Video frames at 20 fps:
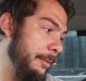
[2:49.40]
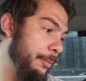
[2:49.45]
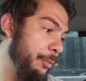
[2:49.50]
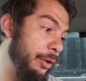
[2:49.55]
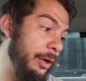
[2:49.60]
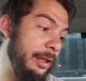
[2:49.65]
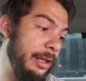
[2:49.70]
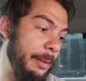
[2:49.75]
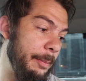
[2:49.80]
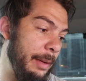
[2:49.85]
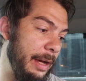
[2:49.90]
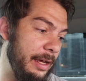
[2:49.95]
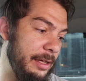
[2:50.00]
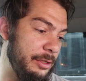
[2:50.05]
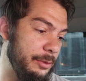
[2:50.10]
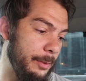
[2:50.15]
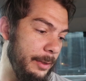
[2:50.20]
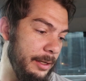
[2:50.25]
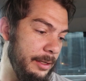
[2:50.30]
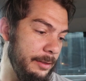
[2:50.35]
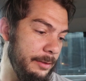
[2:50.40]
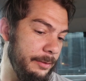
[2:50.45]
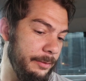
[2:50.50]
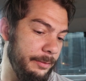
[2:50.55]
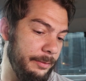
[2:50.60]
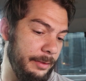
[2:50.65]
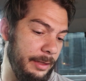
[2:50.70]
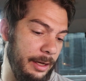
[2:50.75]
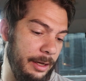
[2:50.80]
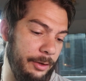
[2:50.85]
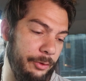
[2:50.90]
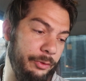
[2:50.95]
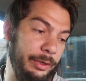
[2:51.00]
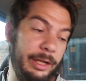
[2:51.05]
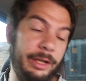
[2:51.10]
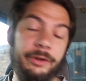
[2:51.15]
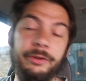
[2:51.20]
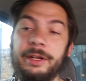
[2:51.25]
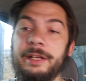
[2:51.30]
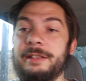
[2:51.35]
putting them back as well,
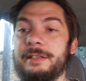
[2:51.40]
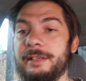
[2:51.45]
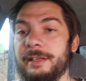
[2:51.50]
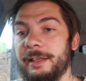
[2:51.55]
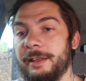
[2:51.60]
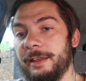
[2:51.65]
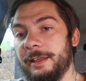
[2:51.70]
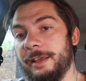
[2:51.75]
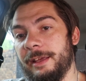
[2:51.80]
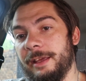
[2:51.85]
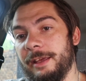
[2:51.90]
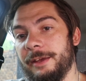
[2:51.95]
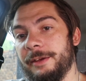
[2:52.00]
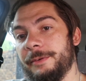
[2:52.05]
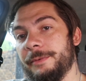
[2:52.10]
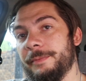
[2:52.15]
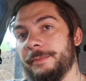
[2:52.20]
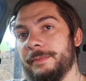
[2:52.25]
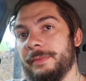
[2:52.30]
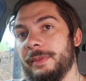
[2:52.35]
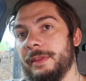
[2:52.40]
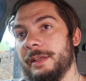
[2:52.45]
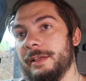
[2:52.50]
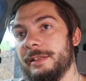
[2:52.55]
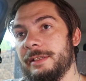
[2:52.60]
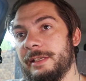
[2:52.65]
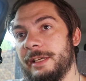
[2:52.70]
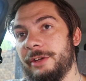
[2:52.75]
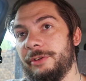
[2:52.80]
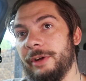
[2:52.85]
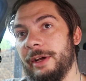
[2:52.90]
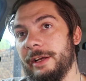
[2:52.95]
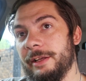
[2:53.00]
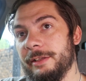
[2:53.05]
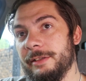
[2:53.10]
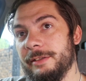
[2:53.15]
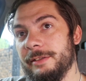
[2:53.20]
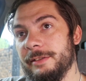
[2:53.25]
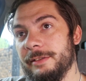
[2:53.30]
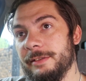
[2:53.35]
re-greasing the seat
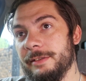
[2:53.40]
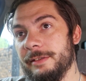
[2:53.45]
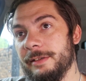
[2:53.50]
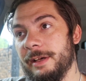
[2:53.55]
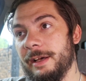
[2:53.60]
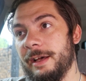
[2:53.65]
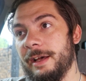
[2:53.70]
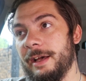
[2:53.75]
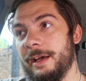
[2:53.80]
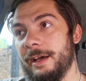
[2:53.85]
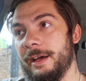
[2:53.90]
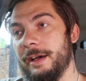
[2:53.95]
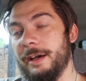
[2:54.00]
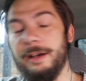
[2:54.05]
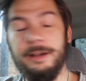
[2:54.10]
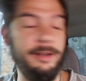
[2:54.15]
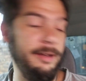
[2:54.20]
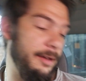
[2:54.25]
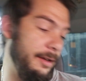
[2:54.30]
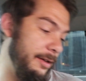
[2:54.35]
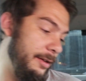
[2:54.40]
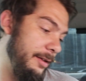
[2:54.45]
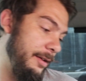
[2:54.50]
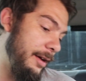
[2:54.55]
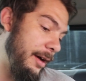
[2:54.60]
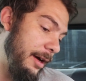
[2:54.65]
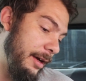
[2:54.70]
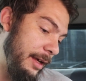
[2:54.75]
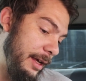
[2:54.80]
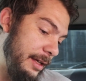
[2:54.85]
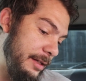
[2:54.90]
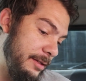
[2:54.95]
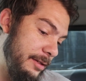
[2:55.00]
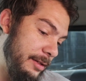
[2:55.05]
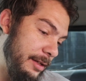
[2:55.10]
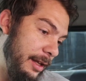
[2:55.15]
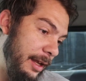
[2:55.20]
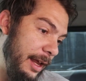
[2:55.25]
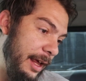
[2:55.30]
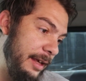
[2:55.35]
rails, and I guess
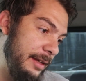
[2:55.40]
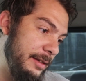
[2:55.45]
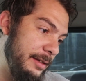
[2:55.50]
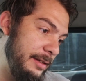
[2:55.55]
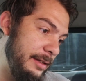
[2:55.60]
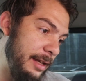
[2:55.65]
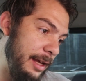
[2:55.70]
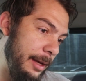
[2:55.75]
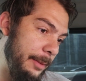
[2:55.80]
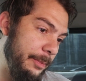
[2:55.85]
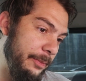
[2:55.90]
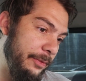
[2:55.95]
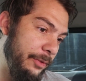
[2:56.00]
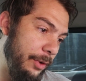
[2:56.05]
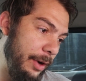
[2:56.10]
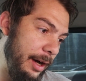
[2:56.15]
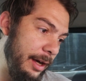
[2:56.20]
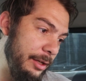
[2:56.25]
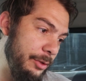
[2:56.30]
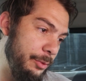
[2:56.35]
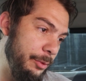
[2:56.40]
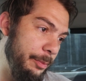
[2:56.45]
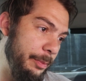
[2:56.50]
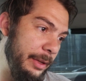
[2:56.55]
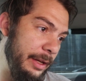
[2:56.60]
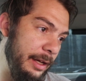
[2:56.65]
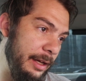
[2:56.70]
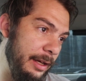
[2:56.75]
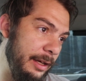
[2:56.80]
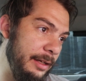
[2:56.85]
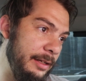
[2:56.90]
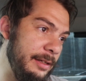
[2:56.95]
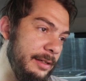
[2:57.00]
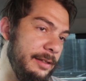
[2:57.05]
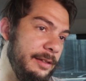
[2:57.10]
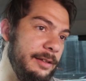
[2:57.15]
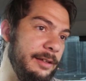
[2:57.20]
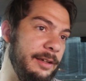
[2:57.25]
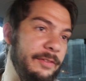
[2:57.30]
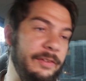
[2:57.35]
the next step for us would be
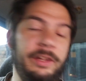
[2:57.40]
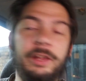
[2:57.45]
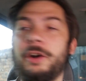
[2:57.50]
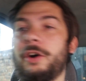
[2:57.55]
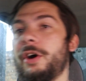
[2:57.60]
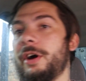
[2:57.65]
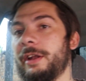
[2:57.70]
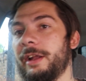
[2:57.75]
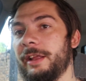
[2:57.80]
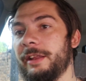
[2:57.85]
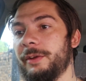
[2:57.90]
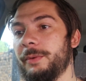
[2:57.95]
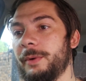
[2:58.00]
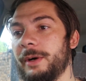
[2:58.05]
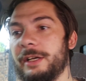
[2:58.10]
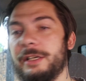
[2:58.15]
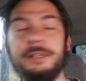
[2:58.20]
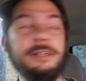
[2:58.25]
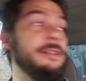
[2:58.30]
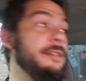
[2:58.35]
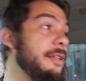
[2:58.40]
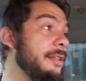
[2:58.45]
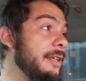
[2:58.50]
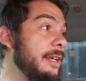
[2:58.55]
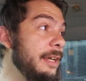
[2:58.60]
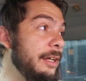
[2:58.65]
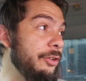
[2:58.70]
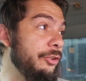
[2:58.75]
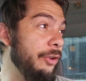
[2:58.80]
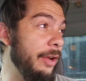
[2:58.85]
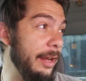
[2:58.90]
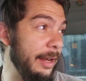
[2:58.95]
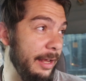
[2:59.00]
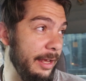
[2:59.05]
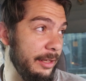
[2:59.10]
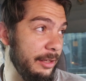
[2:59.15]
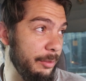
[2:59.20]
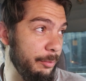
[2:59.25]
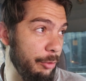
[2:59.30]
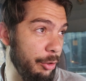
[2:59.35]
just giving the car another wash because it is raining
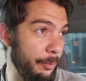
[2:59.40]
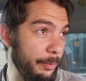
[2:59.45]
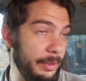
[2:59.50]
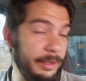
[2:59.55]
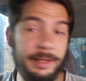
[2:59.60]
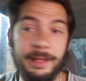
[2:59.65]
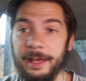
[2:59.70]
at the moment,